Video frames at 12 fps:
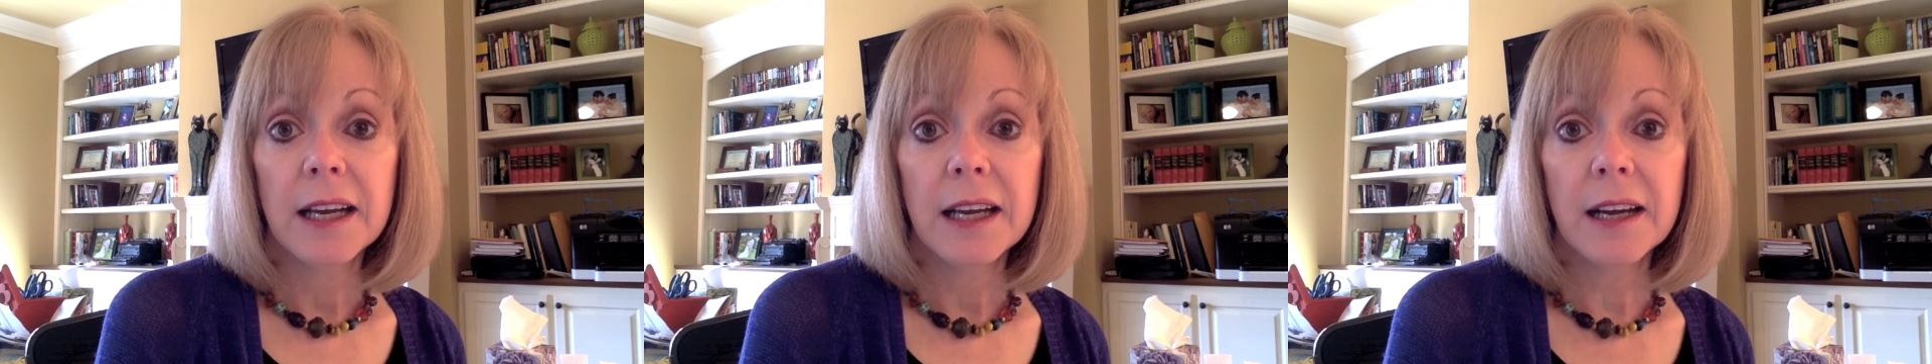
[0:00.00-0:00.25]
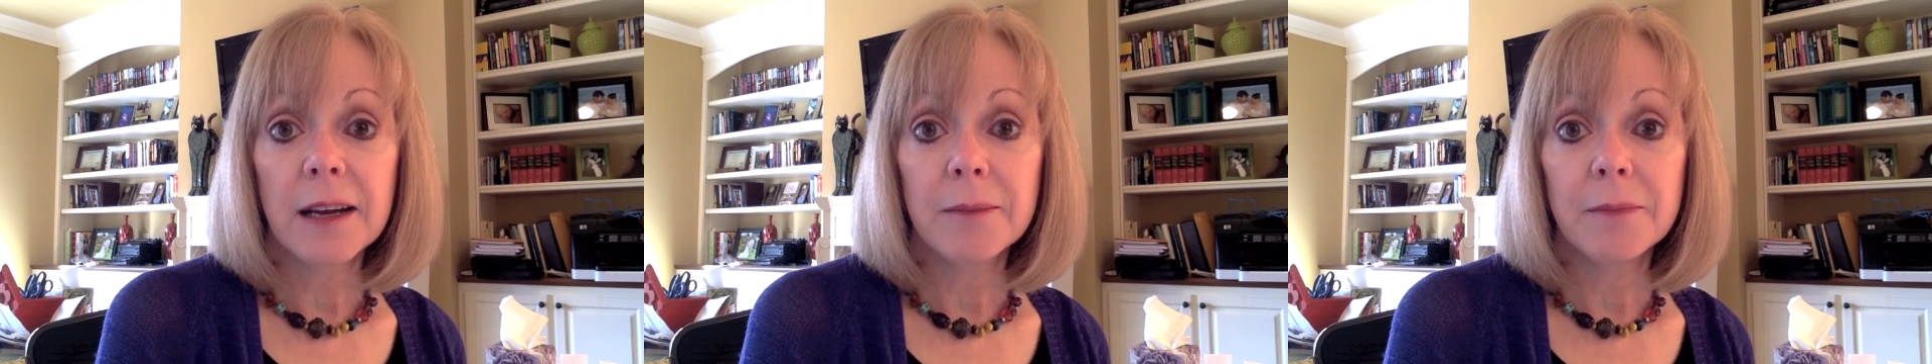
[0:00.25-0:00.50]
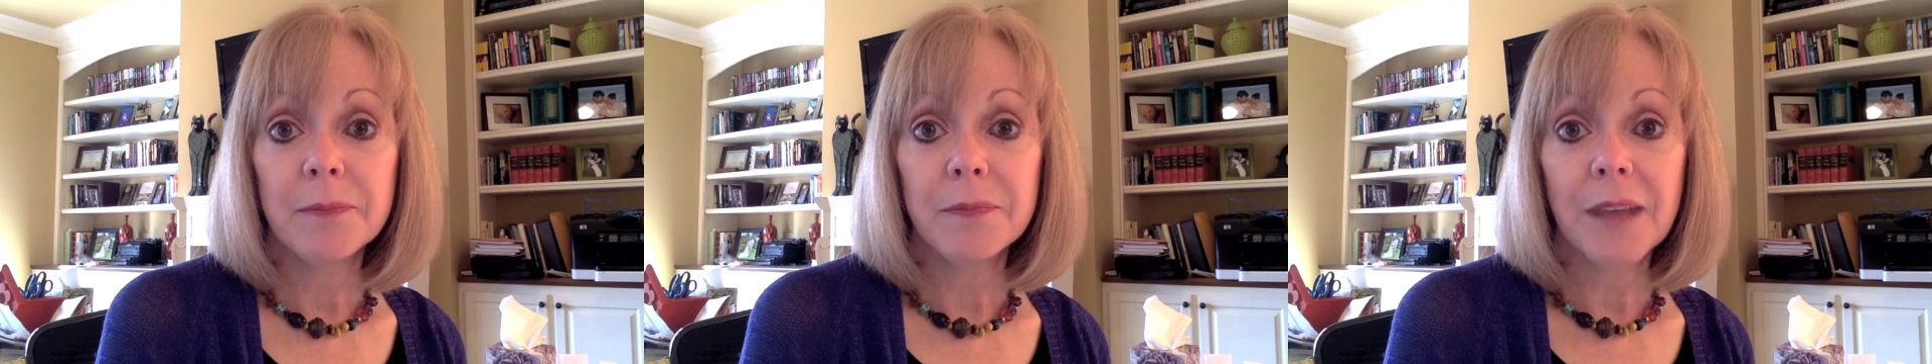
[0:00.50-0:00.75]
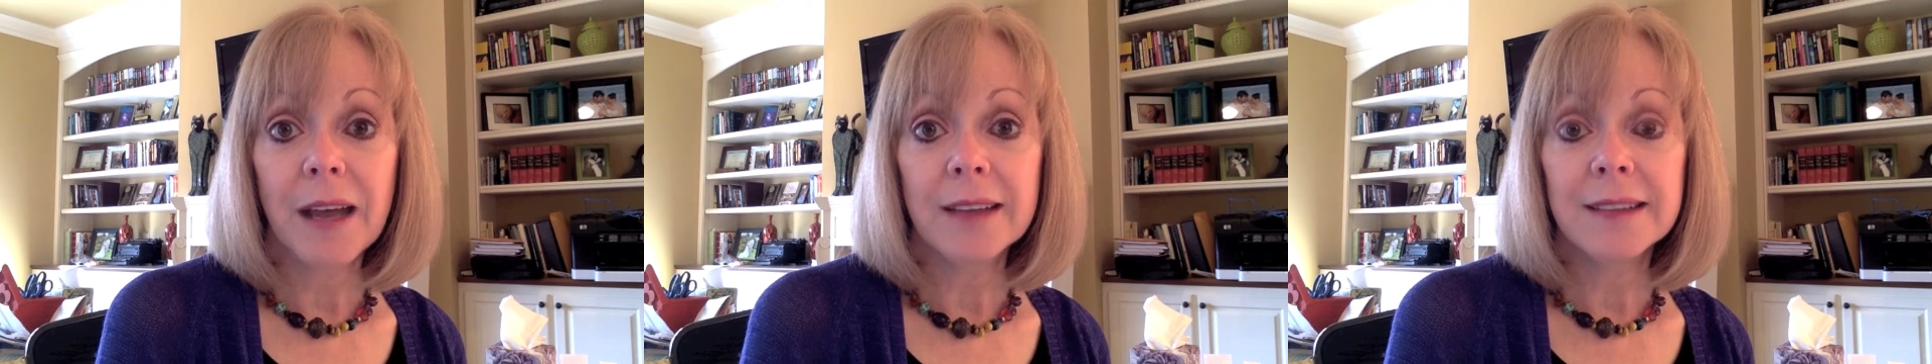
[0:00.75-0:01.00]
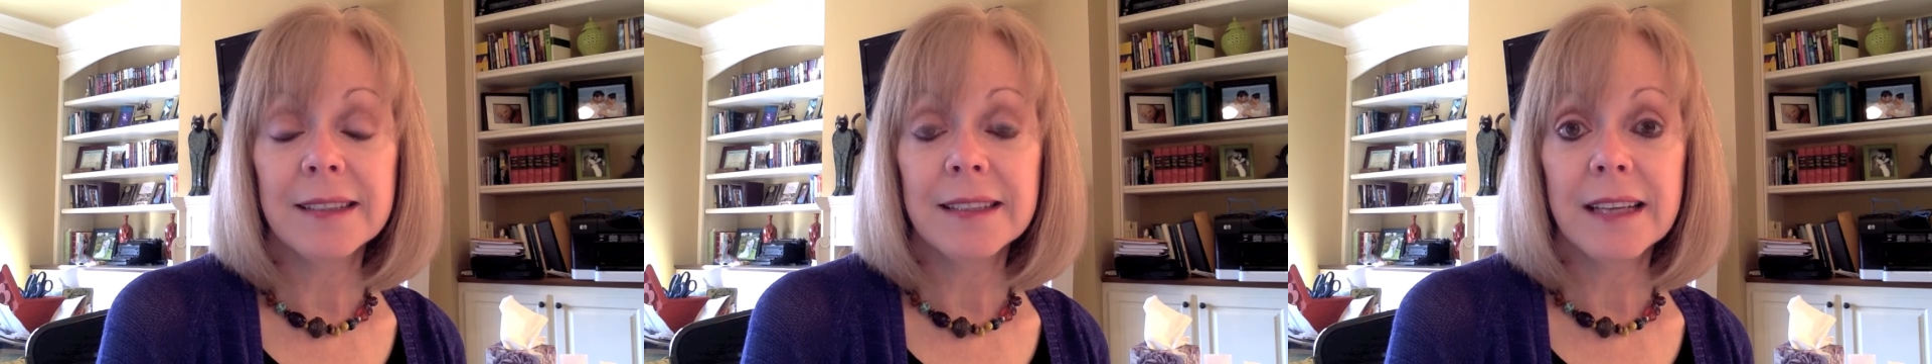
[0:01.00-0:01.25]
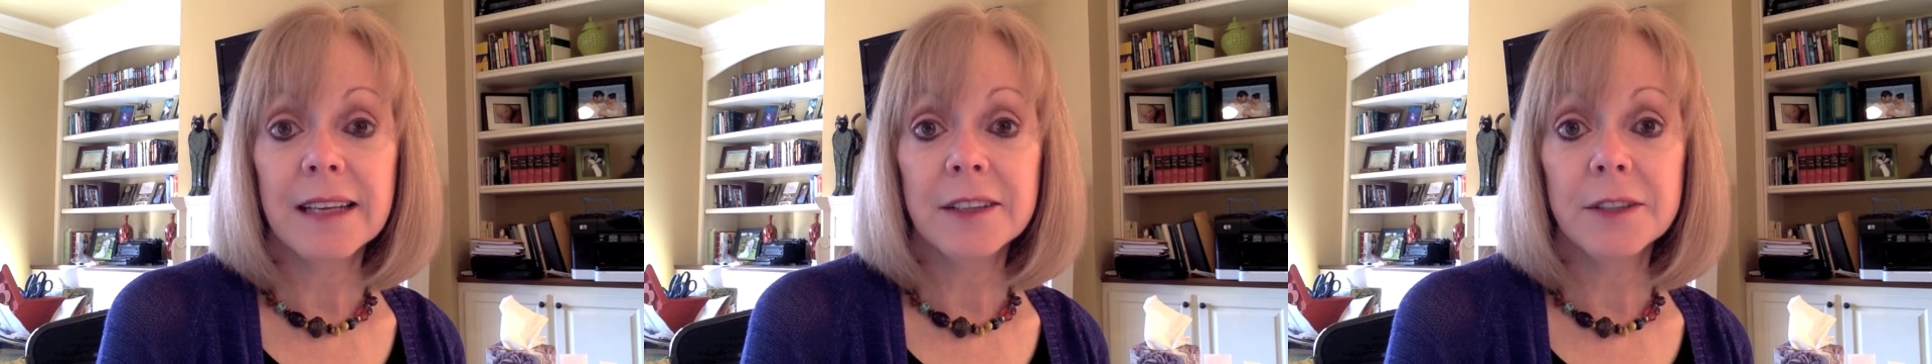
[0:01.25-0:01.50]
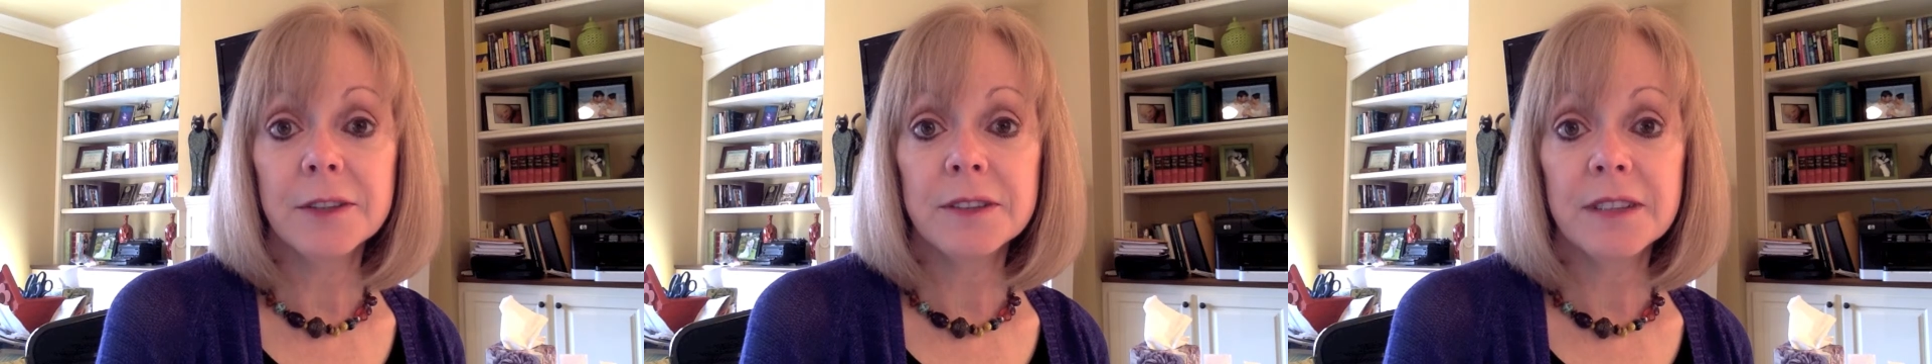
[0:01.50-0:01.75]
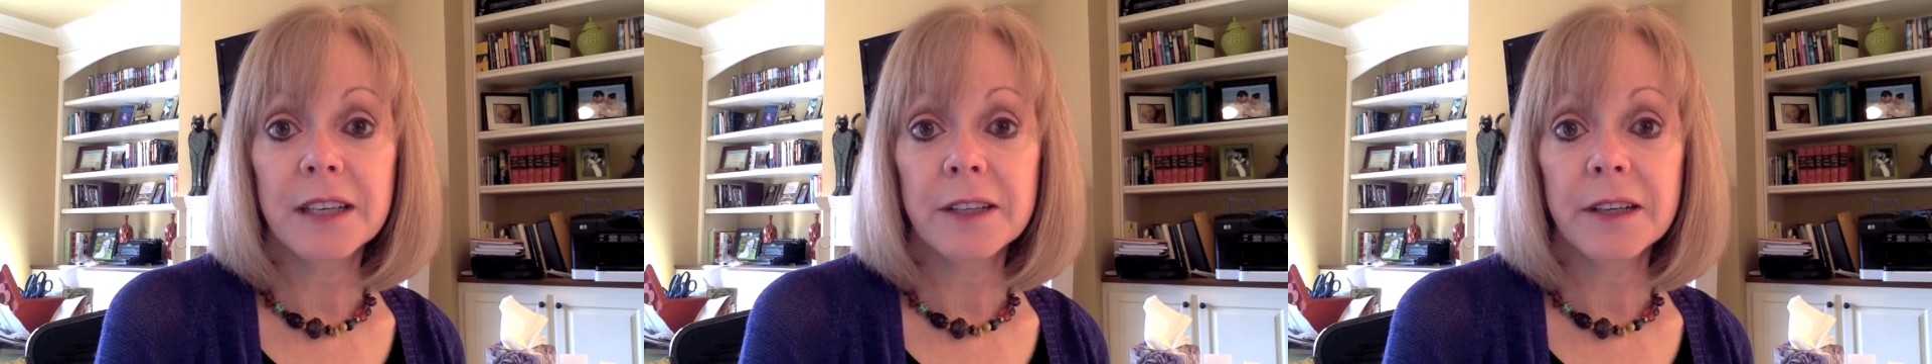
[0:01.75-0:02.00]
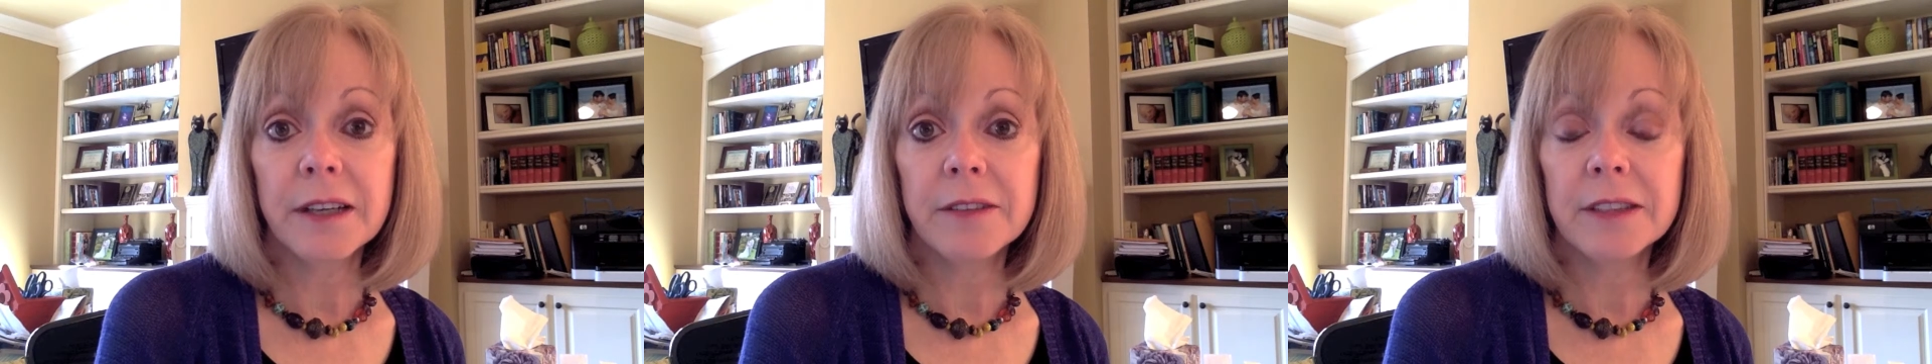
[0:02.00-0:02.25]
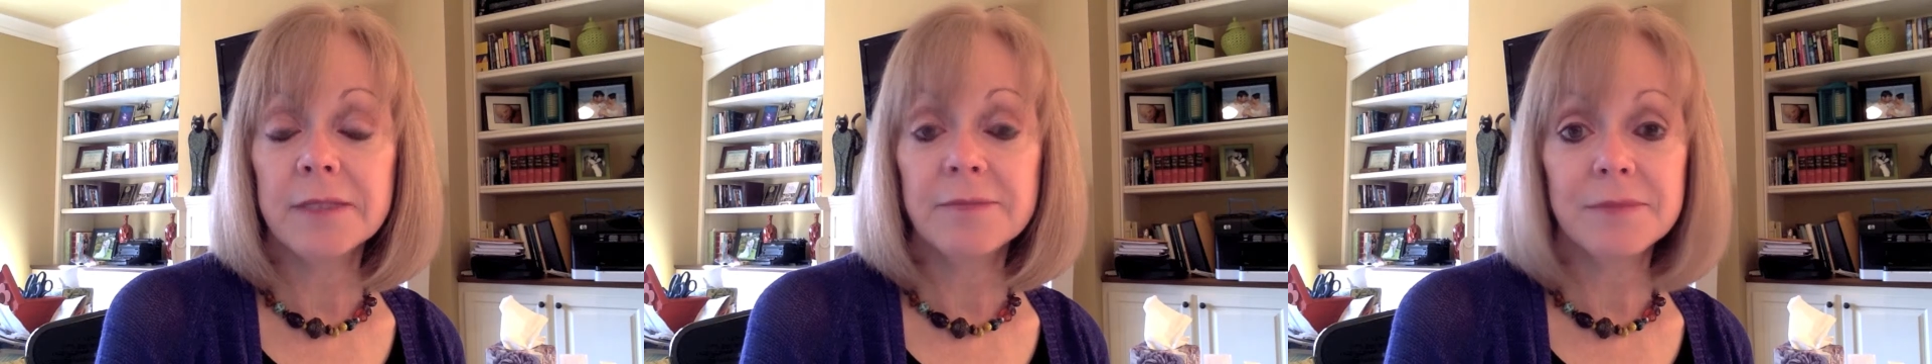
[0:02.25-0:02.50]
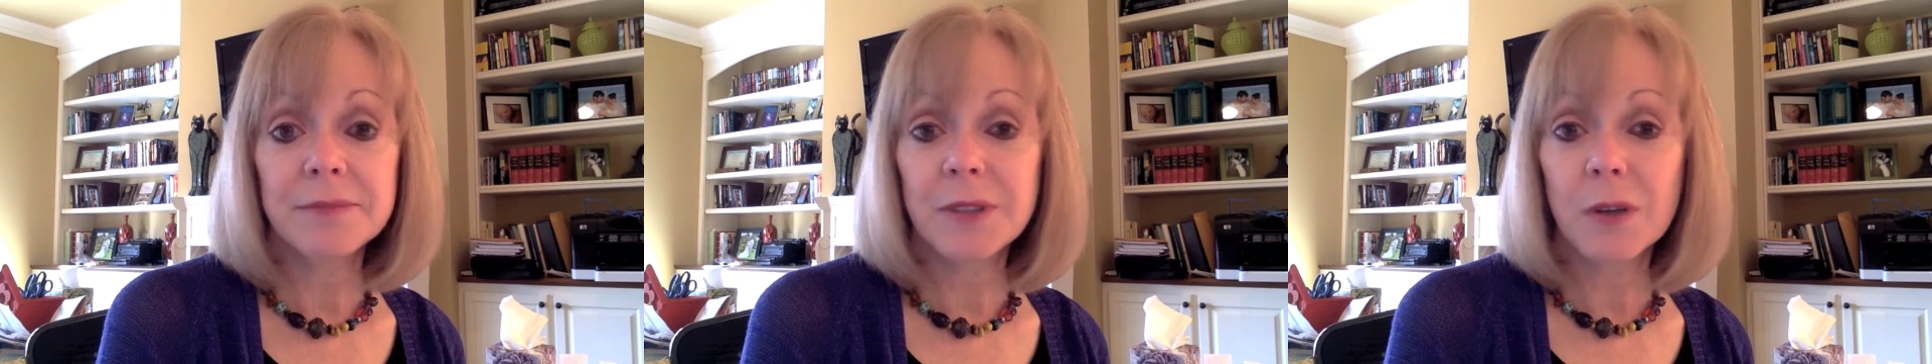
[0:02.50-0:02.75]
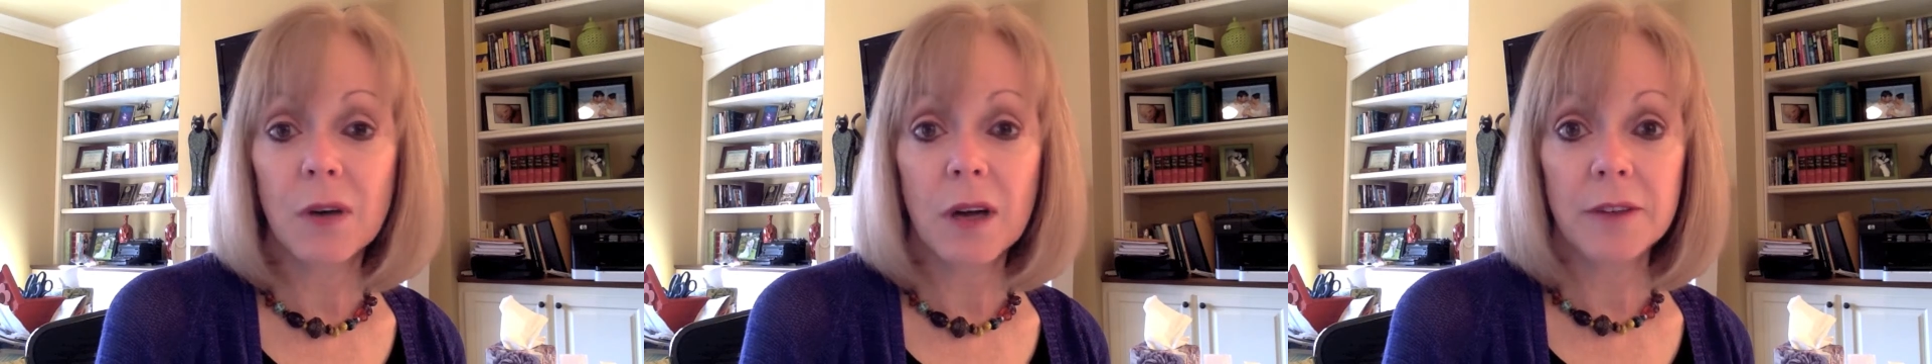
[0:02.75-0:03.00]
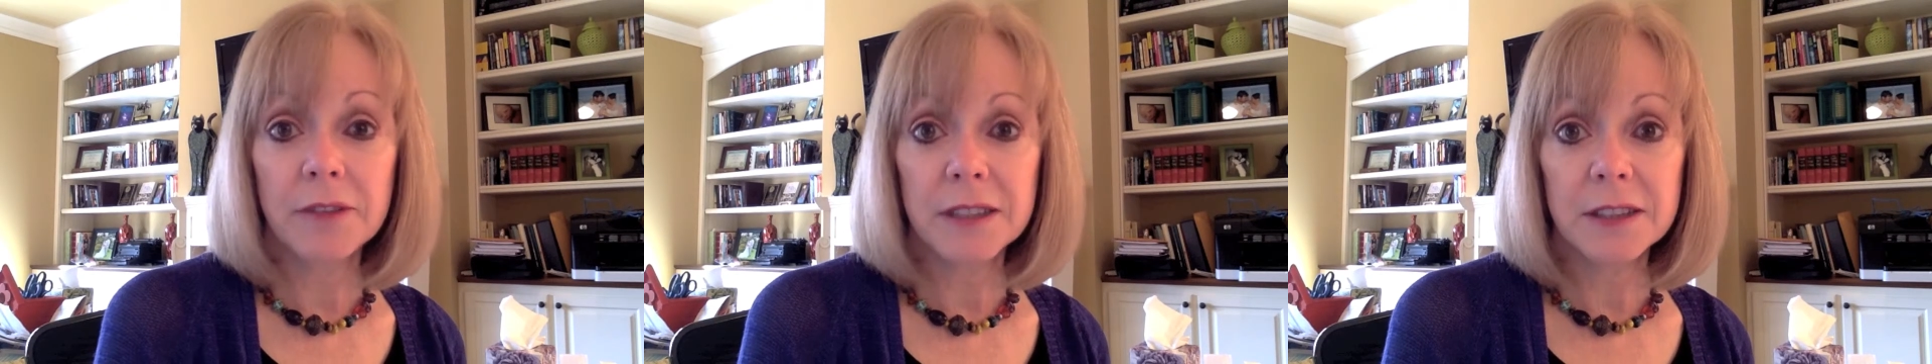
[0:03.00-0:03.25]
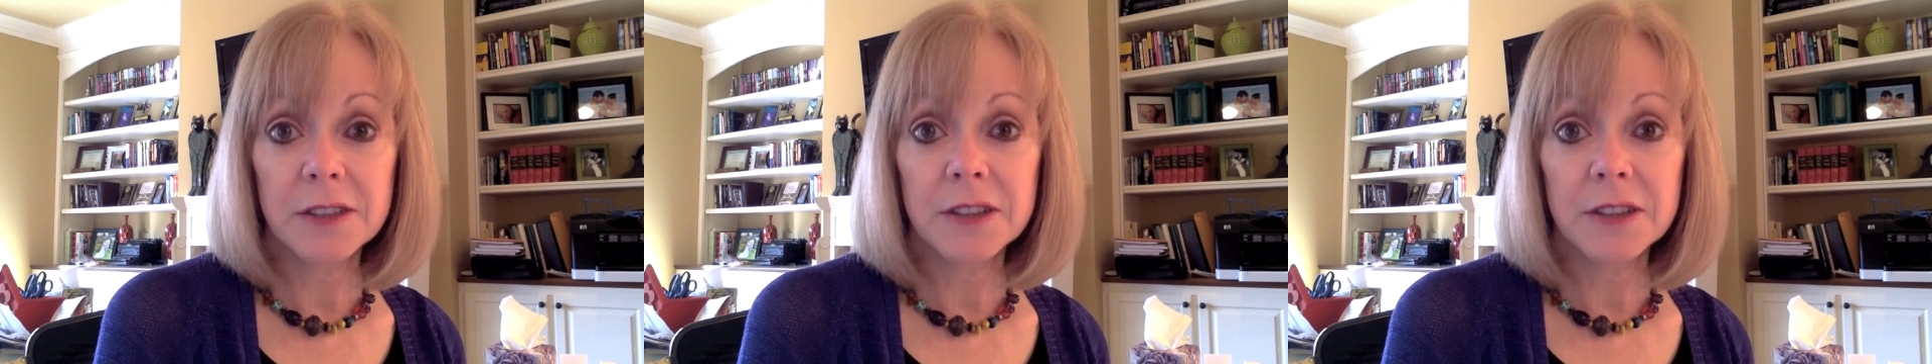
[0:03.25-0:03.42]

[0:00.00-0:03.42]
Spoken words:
I send out a newsletter every so often,